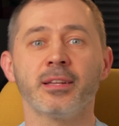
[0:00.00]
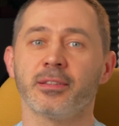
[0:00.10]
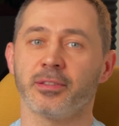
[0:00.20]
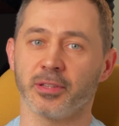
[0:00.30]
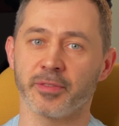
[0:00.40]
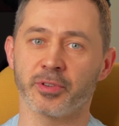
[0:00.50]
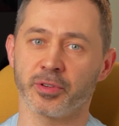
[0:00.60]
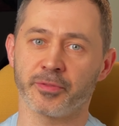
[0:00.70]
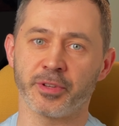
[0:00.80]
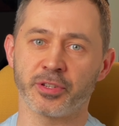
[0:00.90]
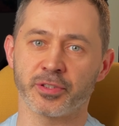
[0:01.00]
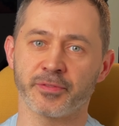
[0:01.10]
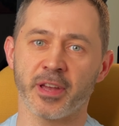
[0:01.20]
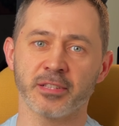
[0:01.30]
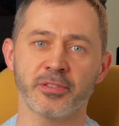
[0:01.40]
deliver your features
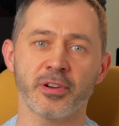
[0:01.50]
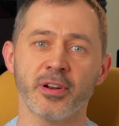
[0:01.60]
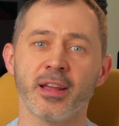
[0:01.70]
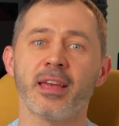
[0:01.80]
faster,